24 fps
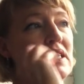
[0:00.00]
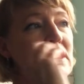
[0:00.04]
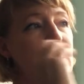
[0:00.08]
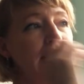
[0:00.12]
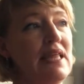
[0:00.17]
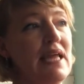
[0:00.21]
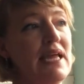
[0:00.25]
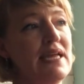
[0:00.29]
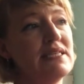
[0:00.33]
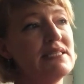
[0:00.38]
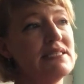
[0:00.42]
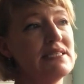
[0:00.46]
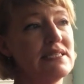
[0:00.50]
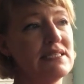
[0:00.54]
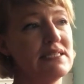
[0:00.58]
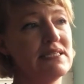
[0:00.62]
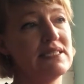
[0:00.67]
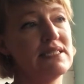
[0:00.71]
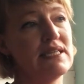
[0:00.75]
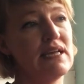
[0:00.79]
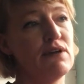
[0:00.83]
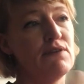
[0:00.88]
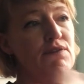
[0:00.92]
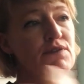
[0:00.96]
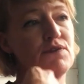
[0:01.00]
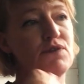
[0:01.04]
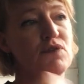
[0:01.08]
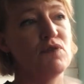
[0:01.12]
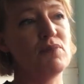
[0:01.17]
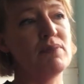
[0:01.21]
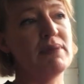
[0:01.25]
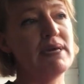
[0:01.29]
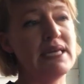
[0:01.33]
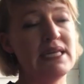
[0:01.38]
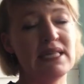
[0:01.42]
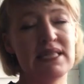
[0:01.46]
That's the stuff for
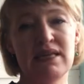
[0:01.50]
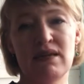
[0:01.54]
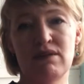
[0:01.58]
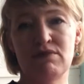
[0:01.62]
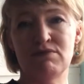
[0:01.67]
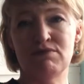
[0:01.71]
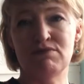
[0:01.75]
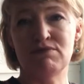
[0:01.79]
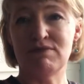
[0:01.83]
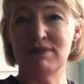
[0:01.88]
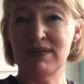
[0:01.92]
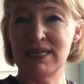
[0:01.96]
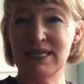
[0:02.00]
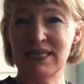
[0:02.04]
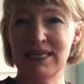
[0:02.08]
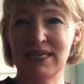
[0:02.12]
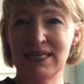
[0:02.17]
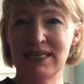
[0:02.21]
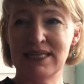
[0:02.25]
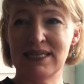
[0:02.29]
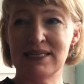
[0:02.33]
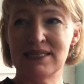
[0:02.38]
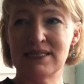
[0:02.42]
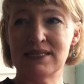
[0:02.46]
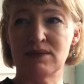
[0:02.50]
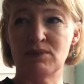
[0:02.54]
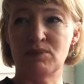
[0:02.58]
me that really is